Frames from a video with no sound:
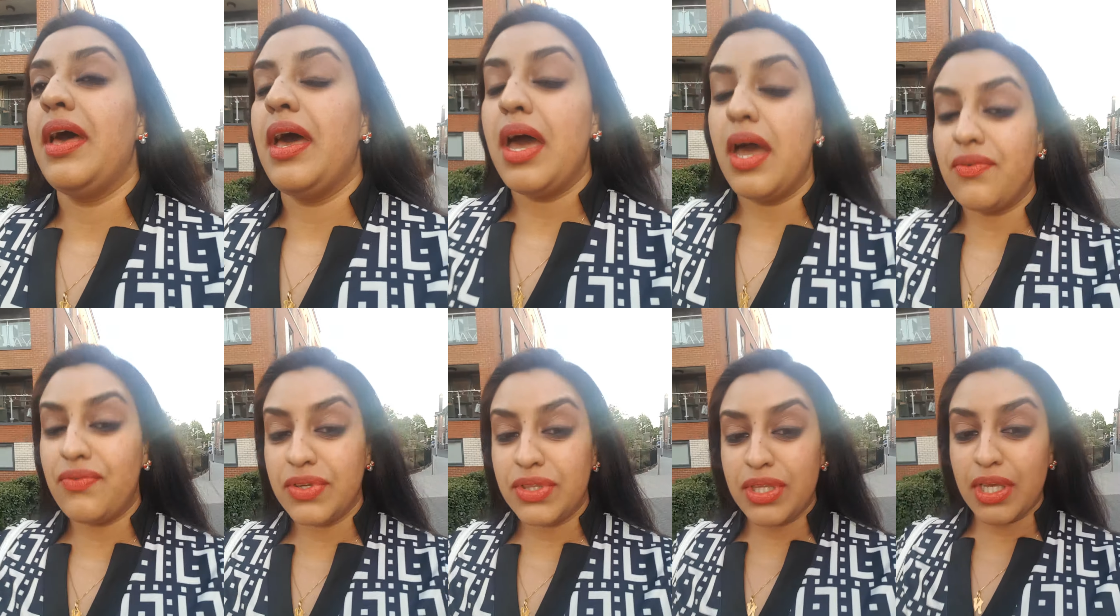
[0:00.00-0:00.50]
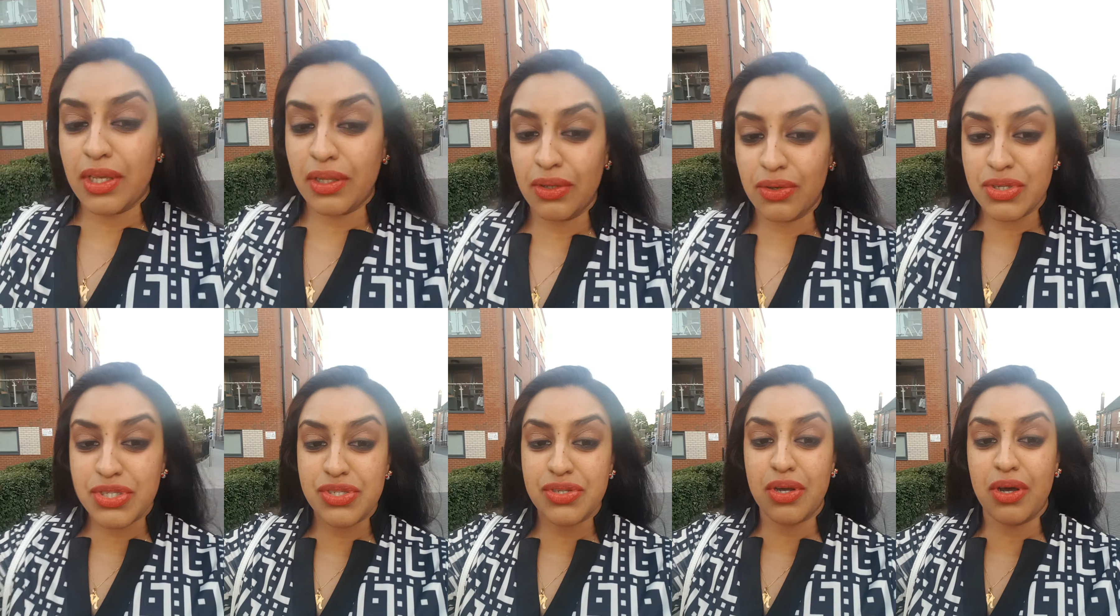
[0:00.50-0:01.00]
Everything
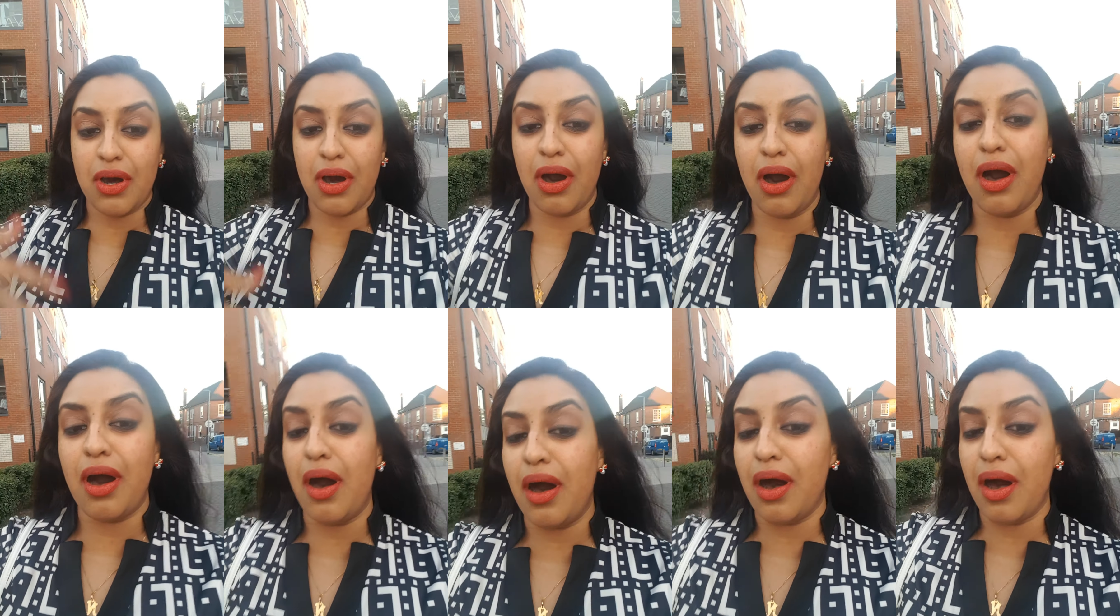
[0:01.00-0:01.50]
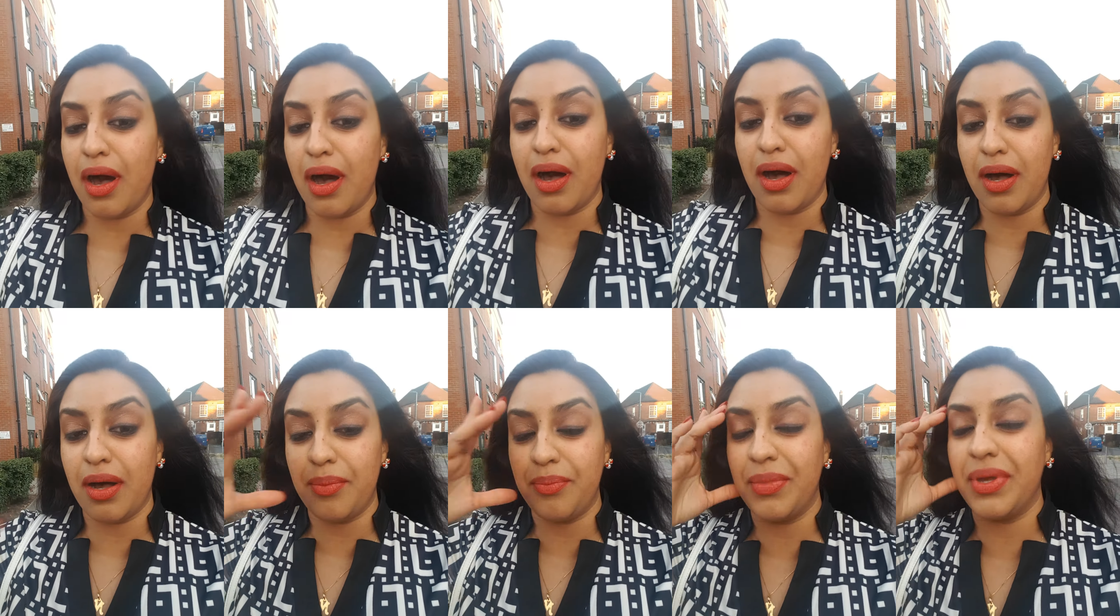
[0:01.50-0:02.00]
looks
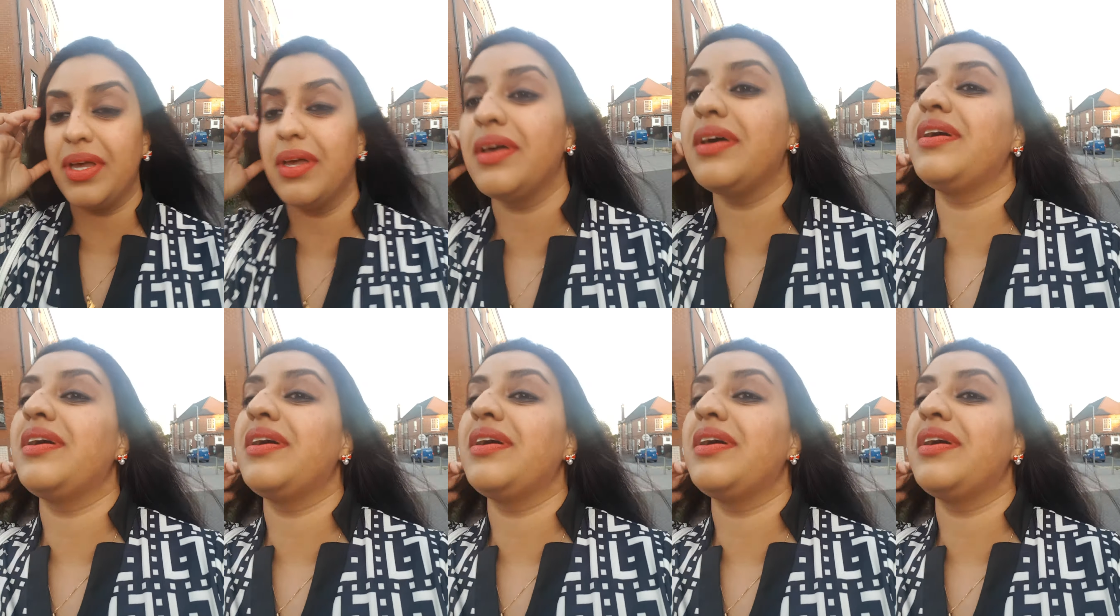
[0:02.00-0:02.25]
calm,